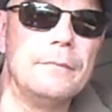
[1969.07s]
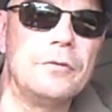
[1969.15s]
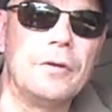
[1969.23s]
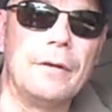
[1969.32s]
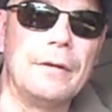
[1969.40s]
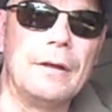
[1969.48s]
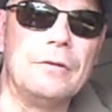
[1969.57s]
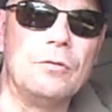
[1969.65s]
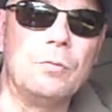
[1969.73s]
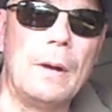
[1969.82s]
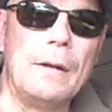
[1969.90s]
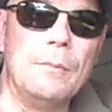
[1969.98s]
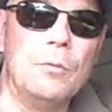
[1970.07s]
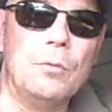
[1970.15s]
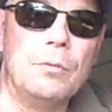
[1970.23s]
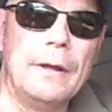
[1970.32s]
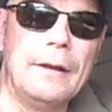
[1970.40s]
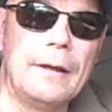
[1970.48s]
So yeah, just wound them
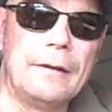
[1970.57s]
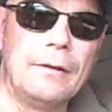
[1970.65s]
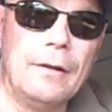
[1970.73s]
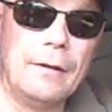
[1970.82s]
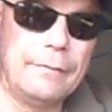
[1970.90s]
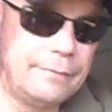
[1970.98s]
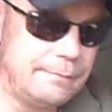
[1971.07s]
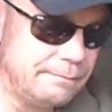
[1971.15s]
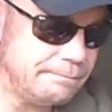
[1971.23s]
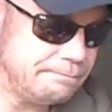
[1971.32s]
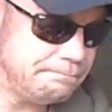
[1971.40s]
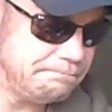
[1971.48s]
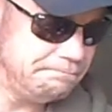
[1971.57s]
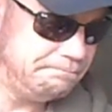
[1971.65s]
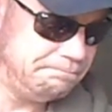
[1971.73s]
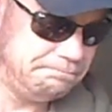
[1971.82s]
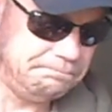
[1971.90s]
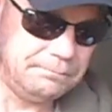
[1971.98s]
all in, had enough.
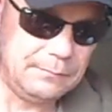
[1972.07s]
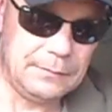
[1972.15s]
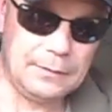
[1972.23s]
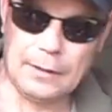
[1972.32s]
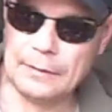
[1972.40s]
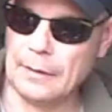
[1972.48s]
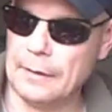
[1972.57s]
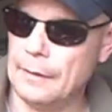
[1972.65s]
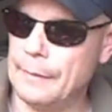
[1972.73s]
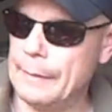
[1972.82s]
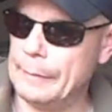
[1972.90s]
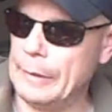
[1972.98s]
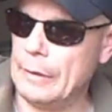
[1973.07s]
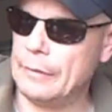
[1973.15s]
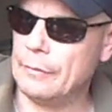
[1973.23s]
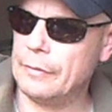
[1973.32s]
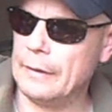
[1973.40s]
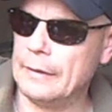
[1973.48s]
I don't know how many I
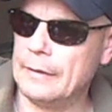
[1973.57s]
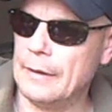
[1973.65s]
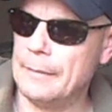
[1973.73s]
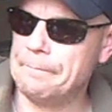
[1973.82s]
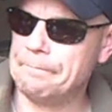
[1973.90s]
think